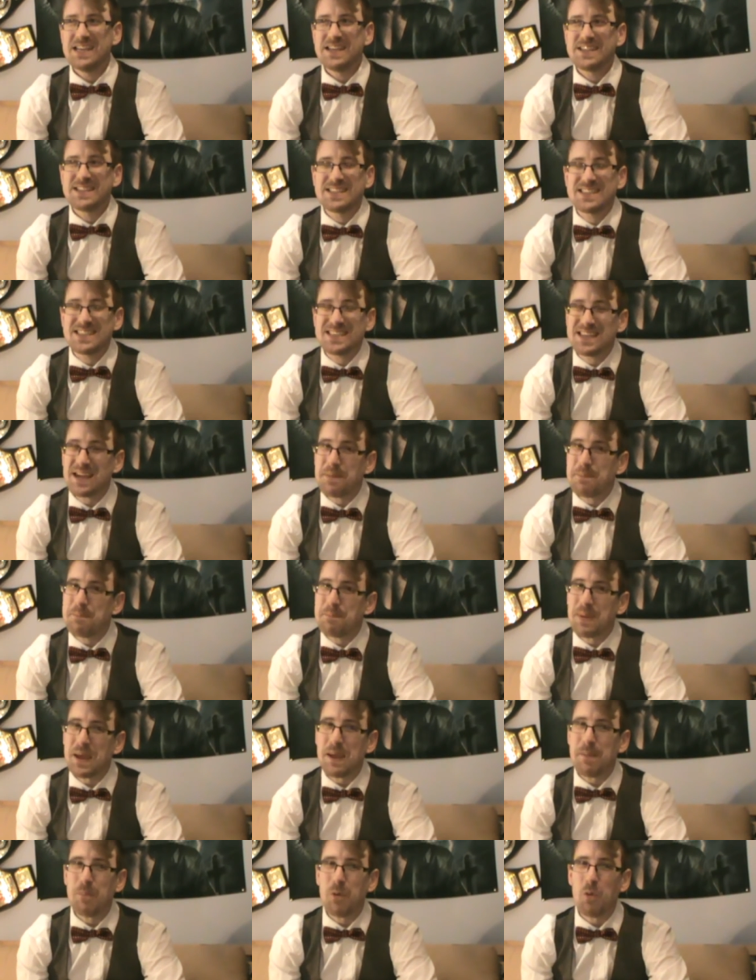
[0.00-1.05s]
Some
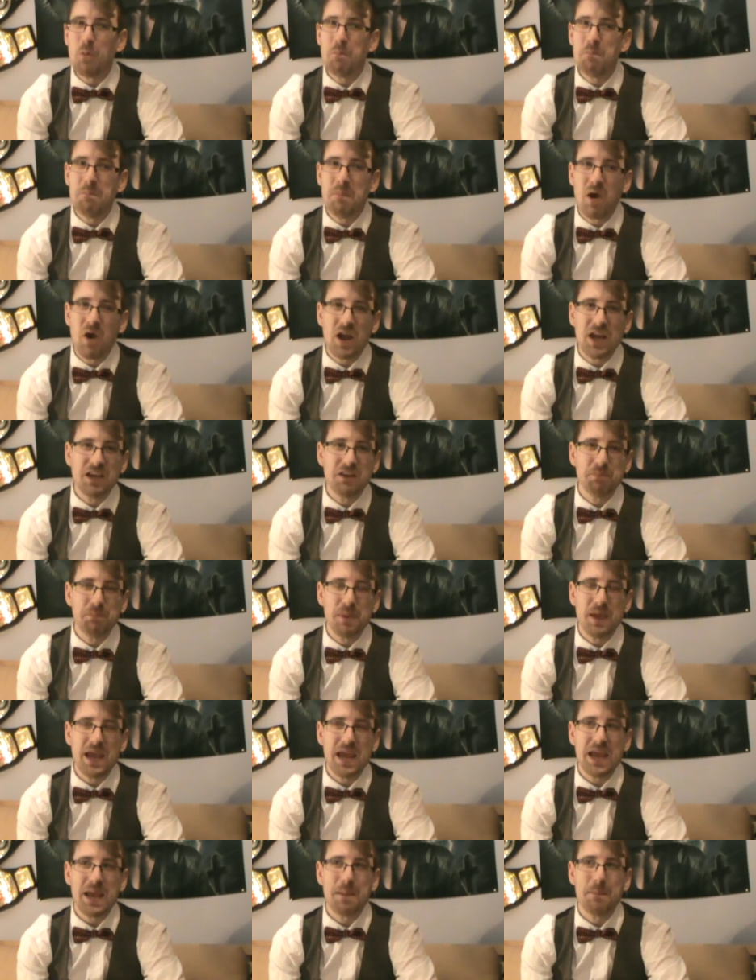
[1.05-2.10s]
people might
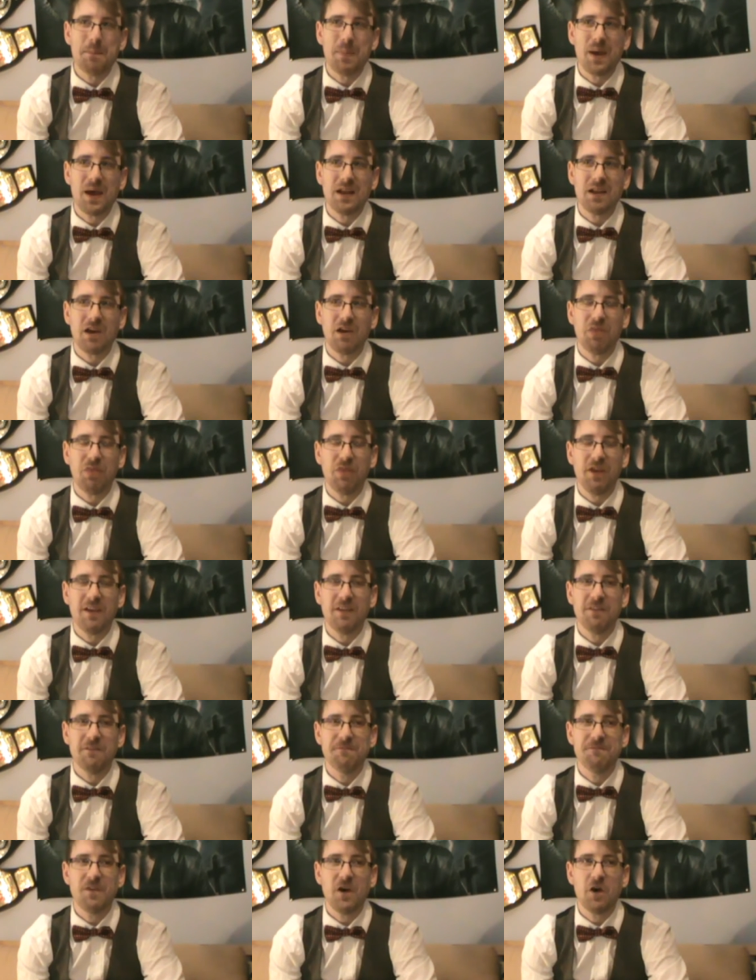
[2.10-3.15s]
be, but I think
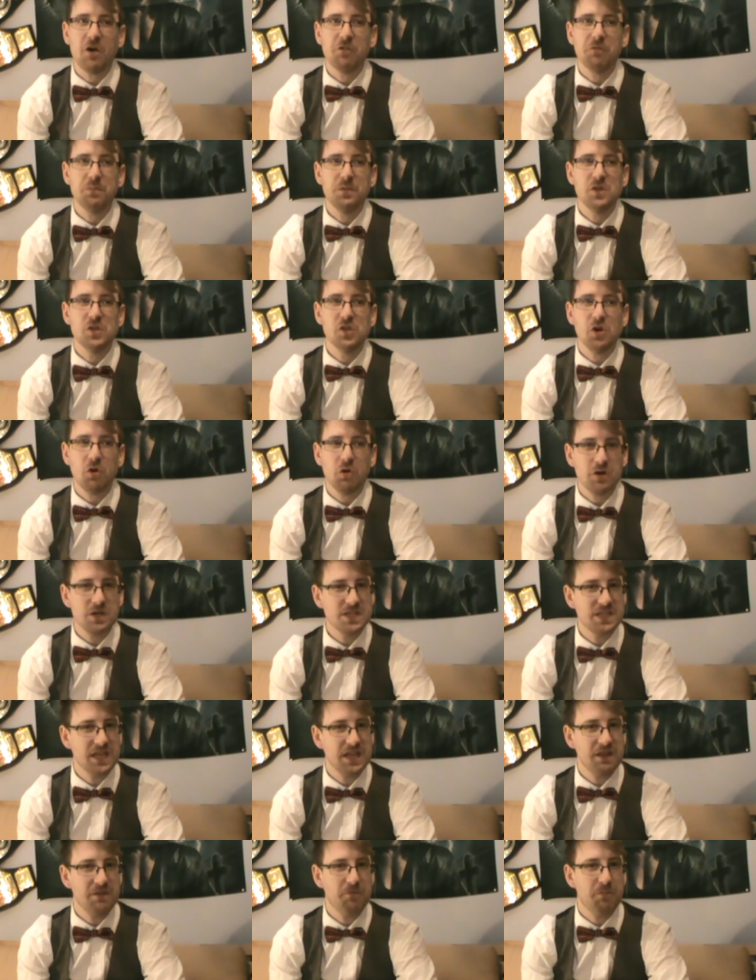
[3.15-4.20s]
the vast
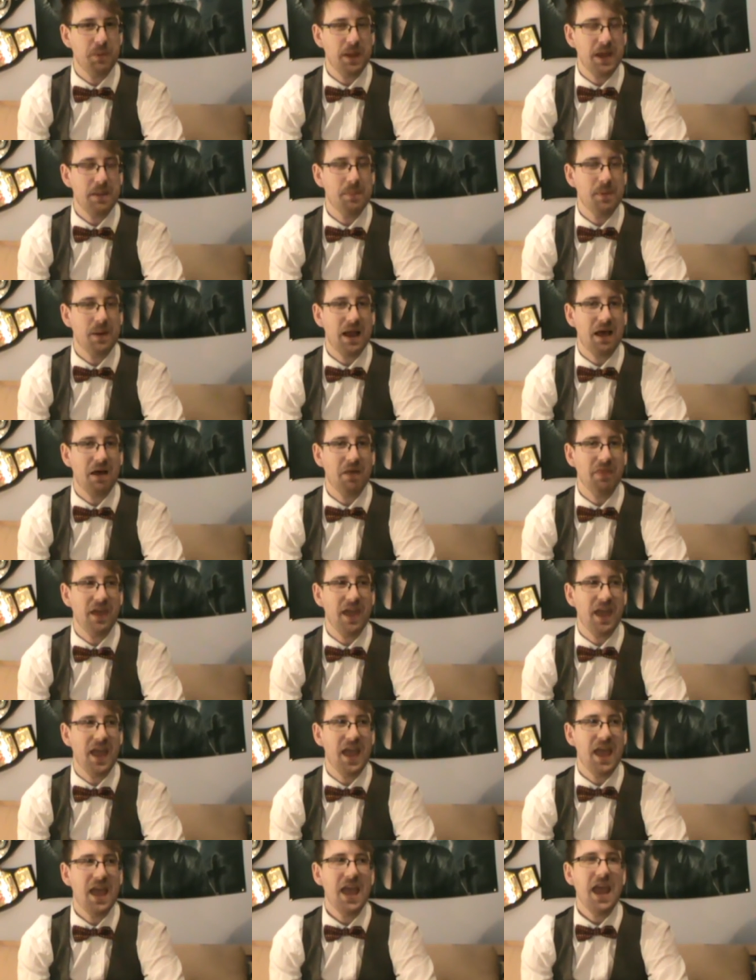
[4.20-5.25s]
majority of people out
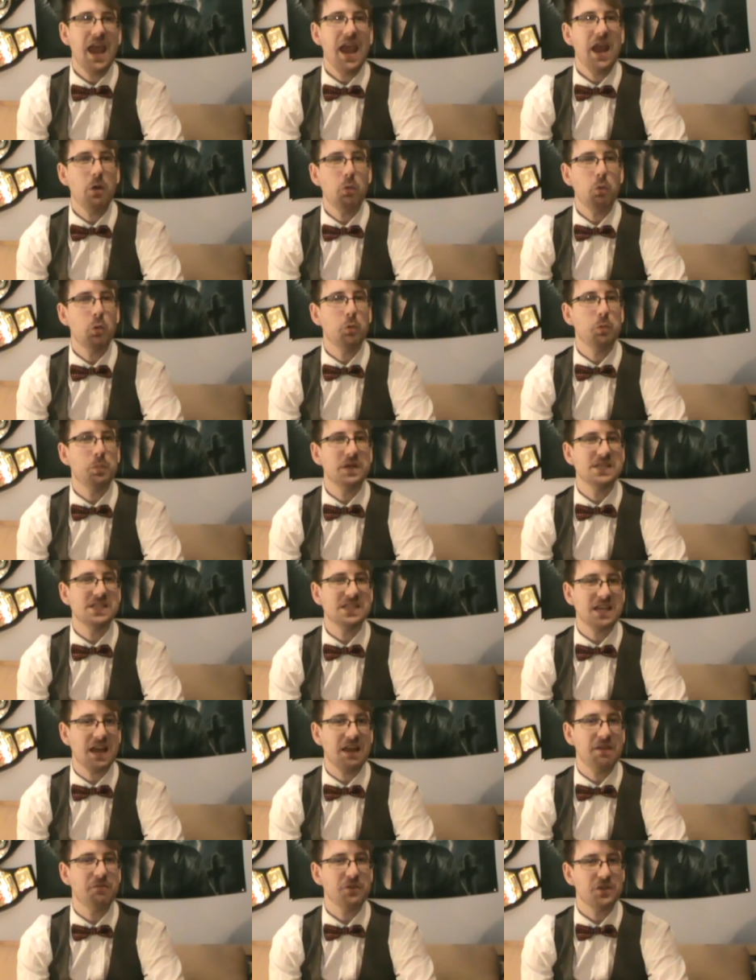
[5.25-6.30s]
there, it would be
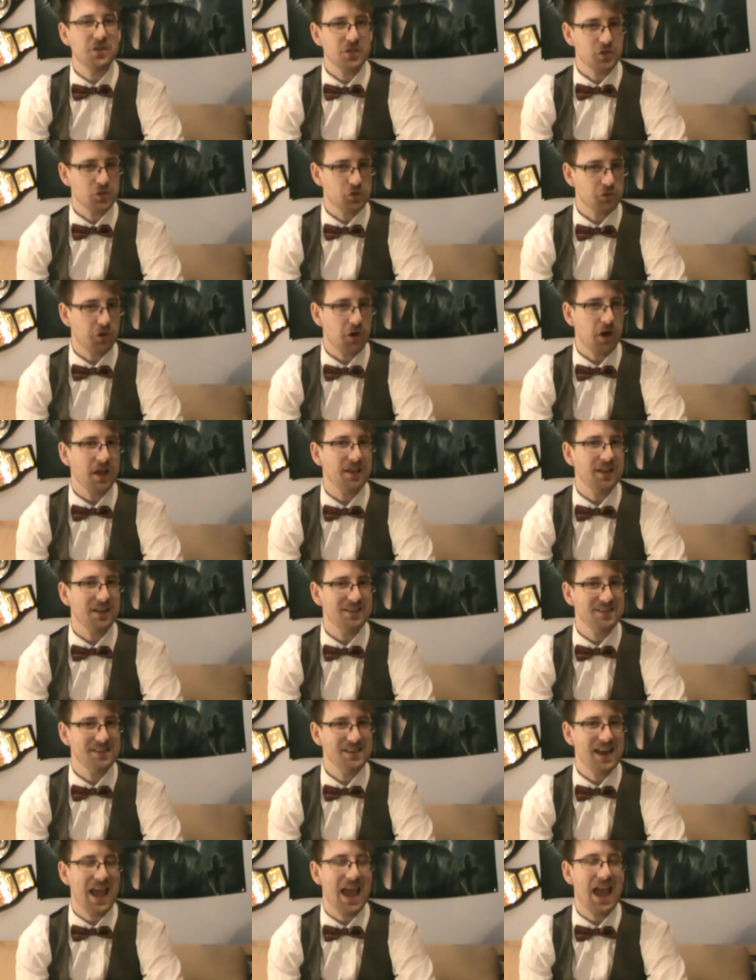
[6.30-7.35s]
safer to try
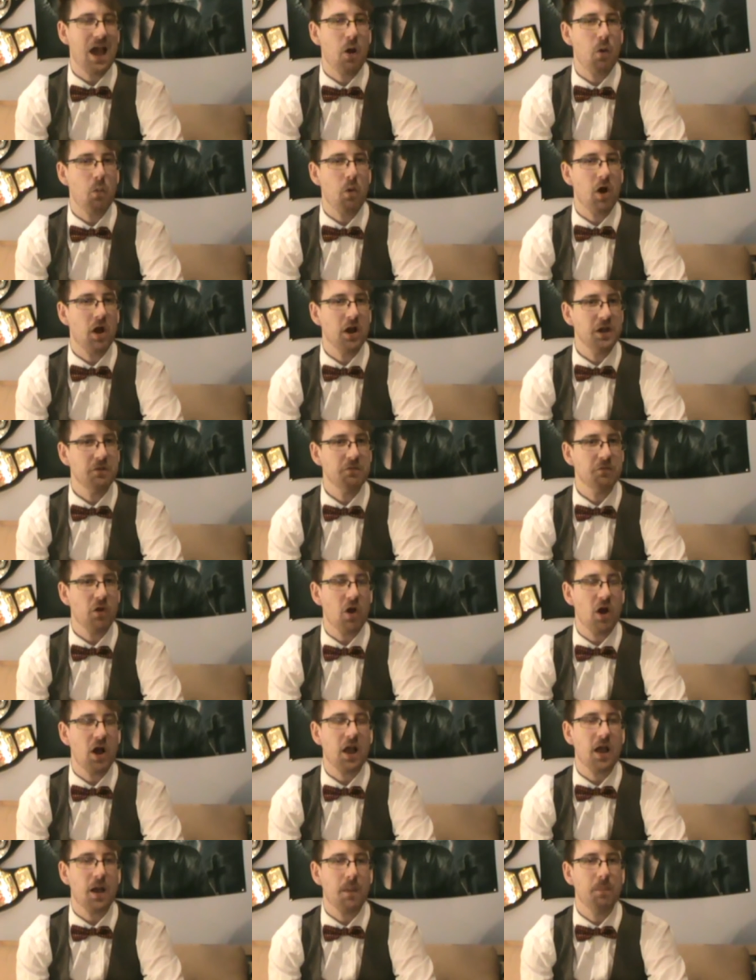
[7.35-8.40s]
this now while you've
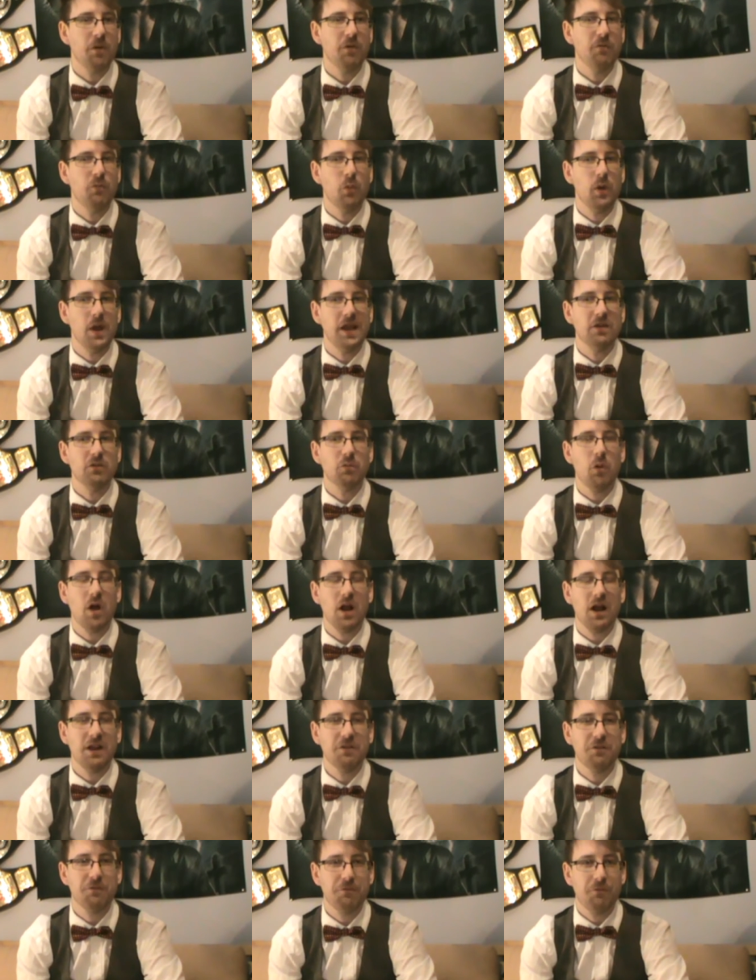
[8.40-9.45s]
got a couple of weeks, while
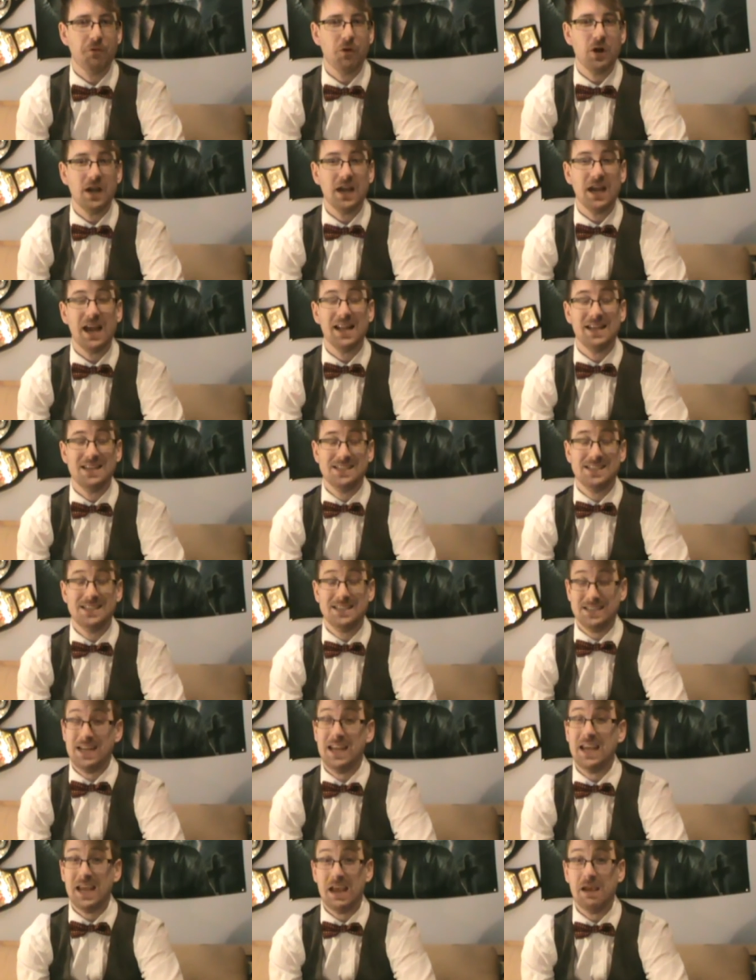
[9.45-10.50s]
it's free, and
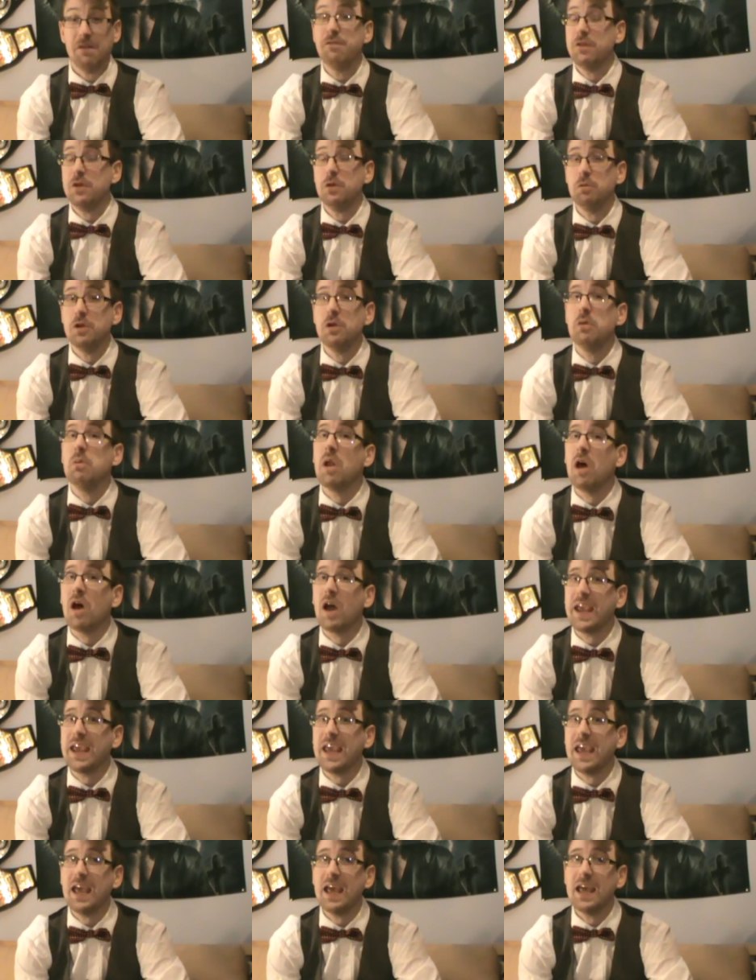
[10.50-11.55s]
see if you do
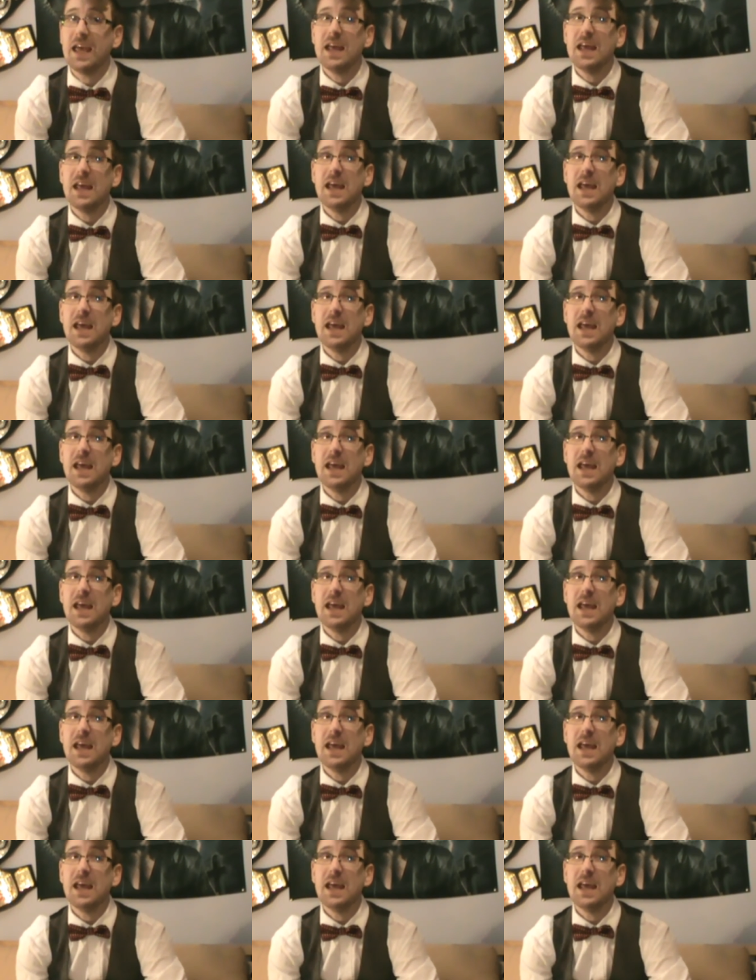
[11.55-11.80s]
like it.